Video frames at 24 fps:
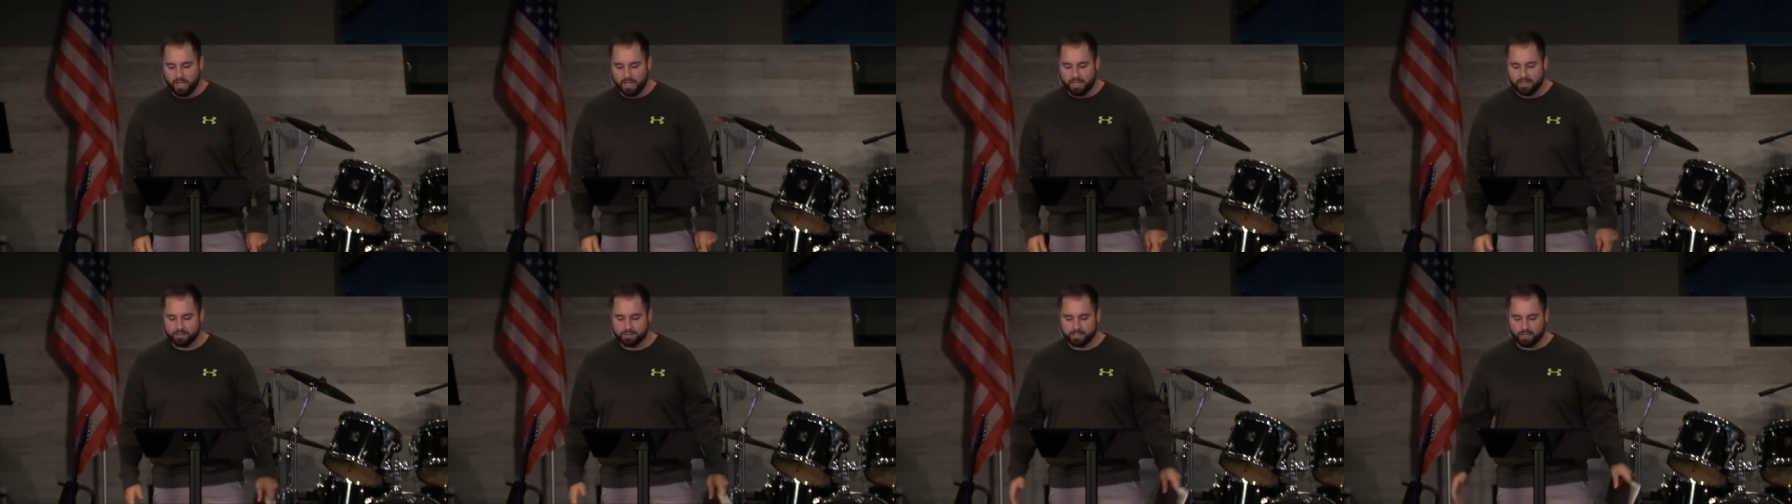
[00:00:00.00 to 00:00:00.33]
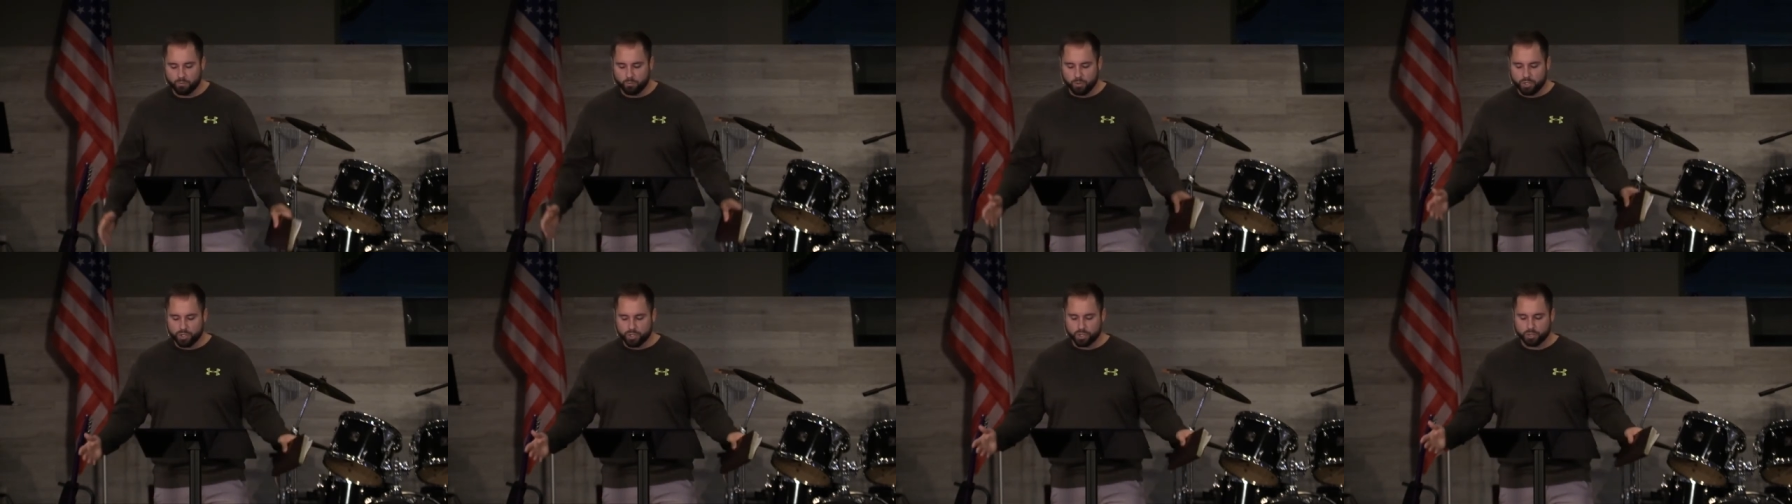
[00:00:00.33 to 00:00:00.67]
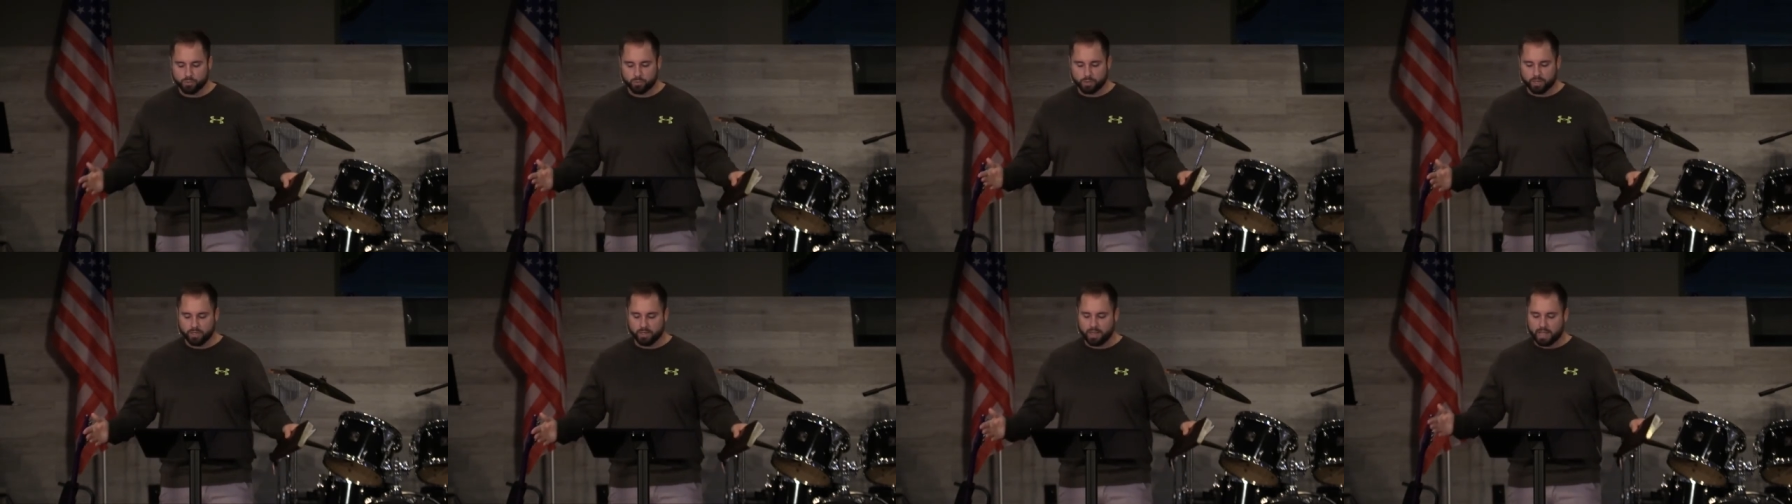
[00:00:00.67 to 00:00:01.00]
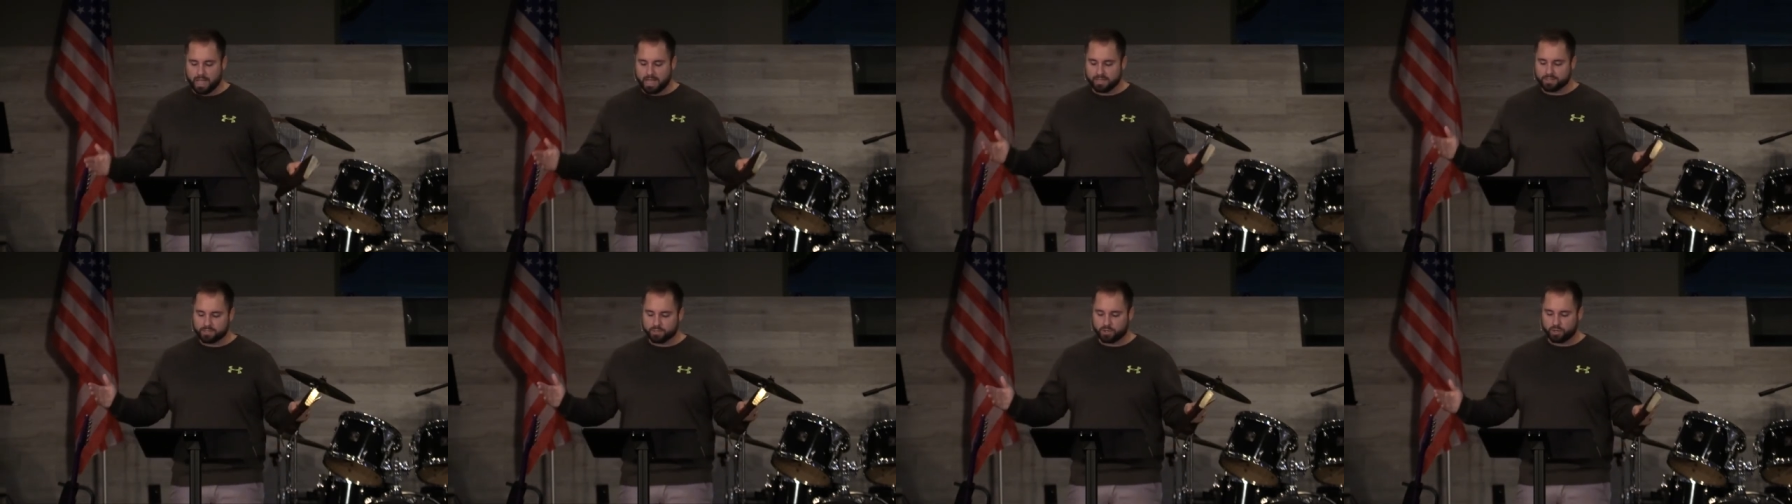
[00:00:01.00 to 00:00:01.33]
He said, We should
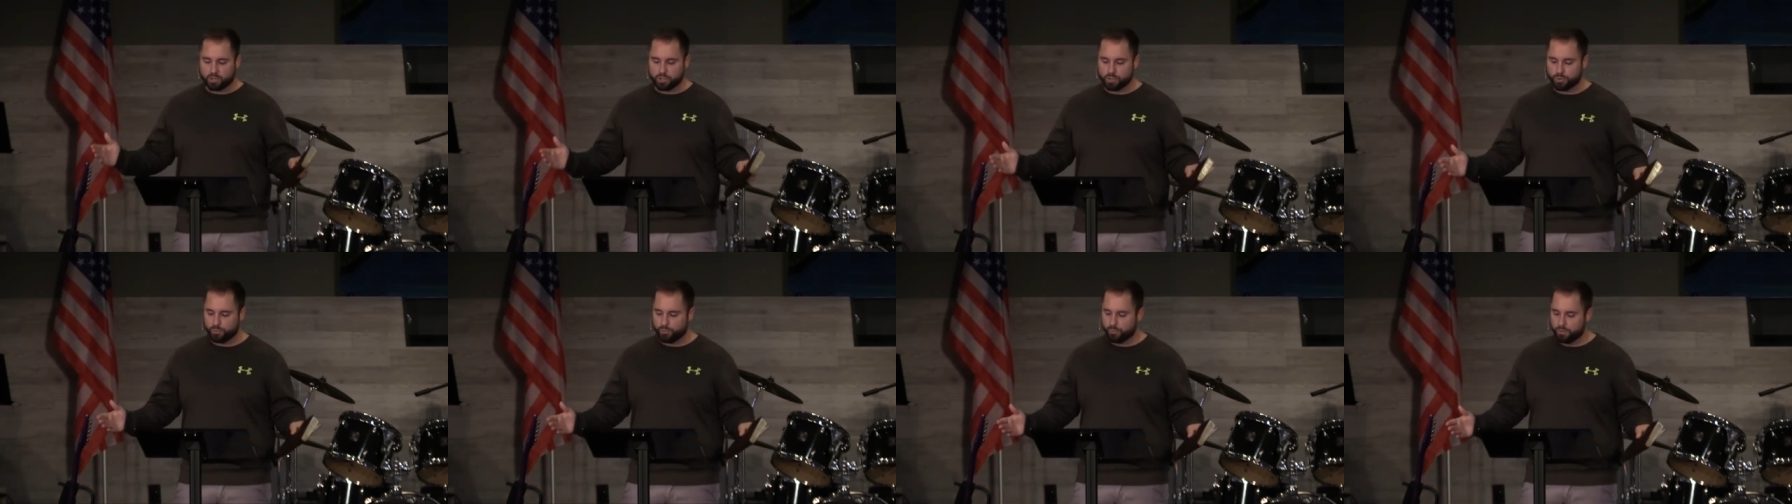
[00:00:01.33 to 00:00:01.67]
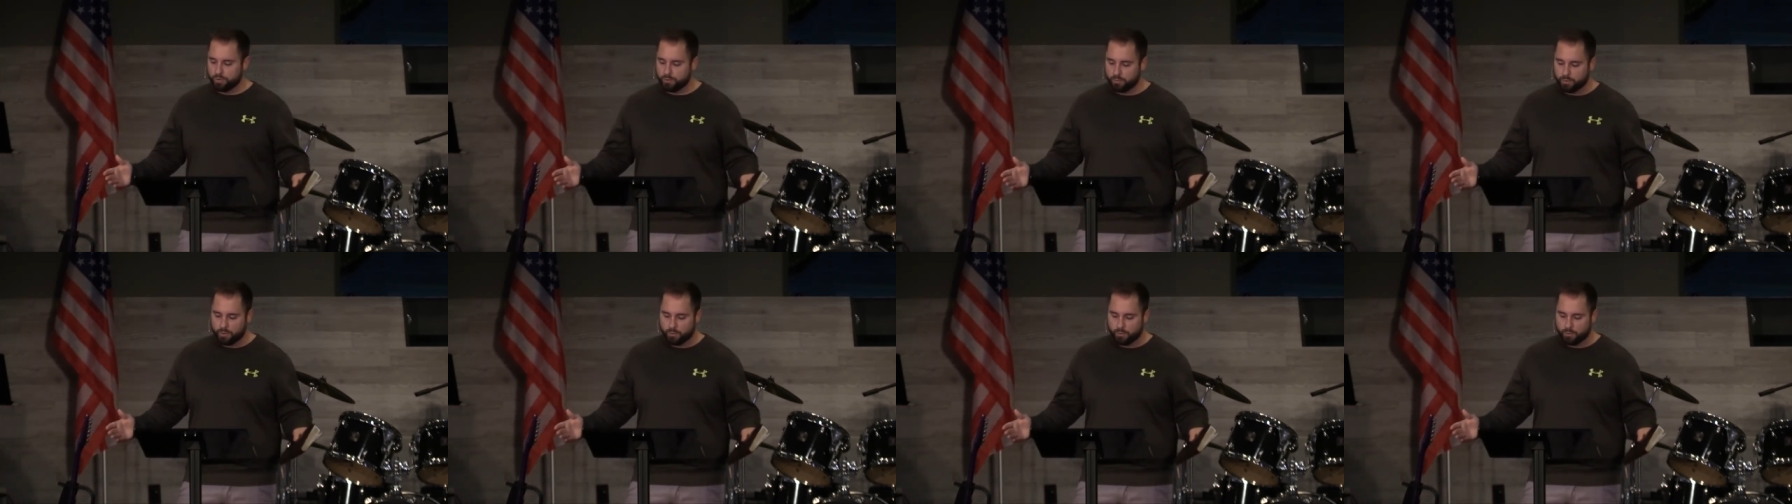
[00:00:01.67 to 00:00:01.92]
realize that our true